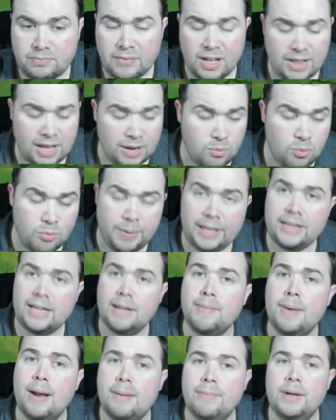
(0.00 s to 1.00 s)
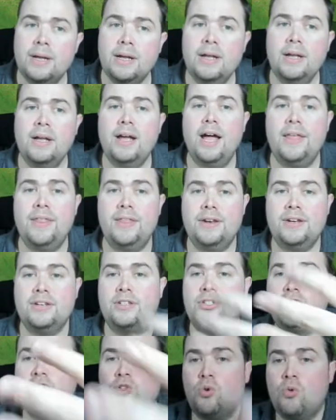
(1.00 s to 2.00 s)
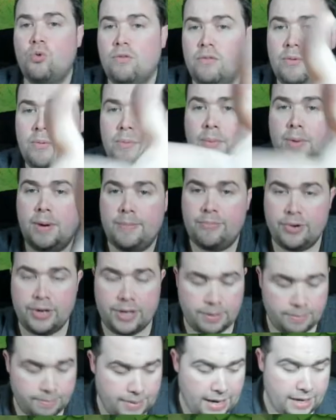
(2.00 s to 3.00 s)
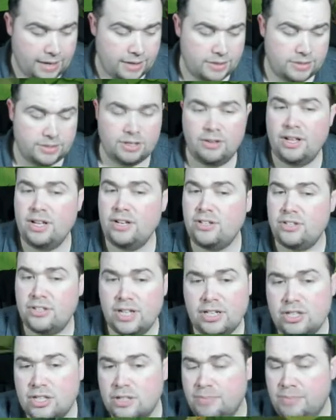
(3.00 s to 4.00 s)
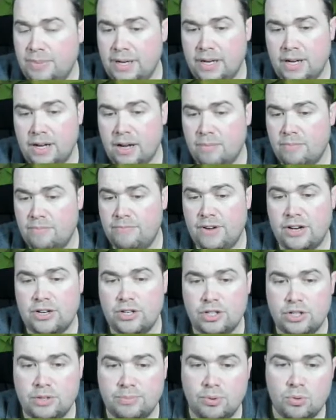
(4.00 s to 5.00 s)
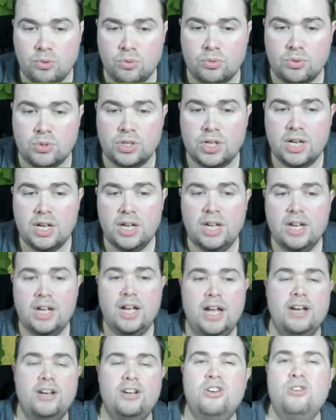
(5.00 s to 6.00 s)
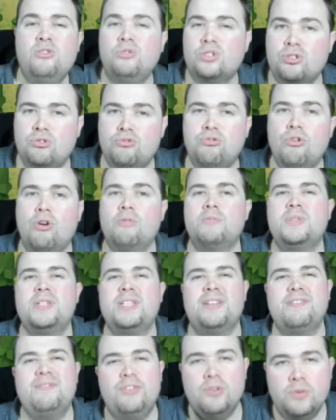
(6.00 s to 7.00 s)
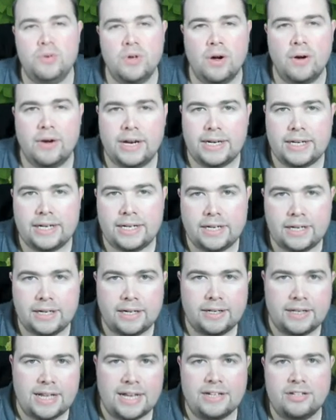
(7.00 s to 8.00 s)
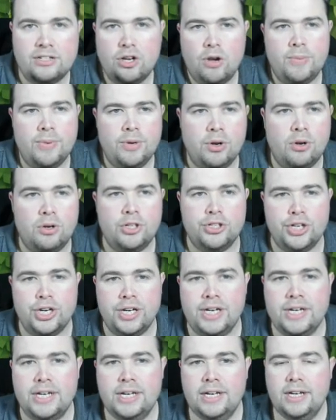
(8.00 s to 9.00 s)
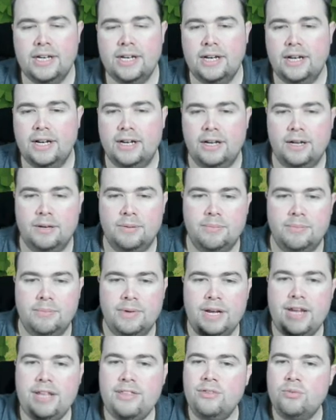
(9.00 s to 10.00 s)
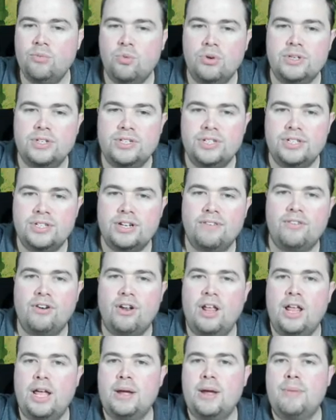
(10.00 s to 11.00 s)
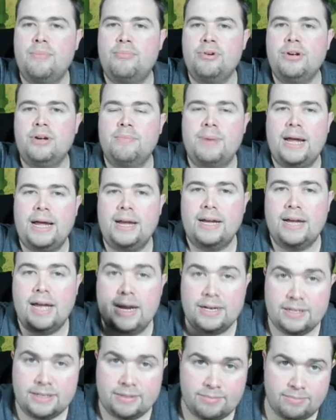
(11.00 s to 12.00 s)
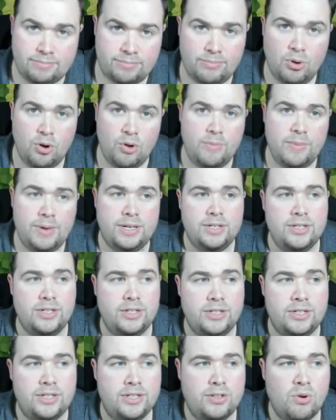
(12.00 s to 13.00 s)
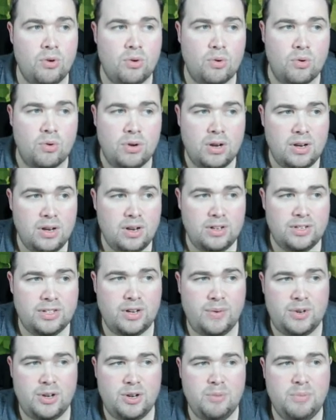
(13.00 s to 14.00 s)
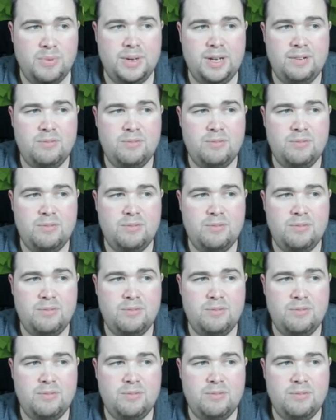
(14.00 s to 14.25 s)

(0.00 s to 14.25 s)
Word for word: They will pick them up and then store them and bring them back. So they just pick up vegetables and loose crops, if you like that terminology, in the woods and stuff like that, and bring them back and put them into your store. So it could be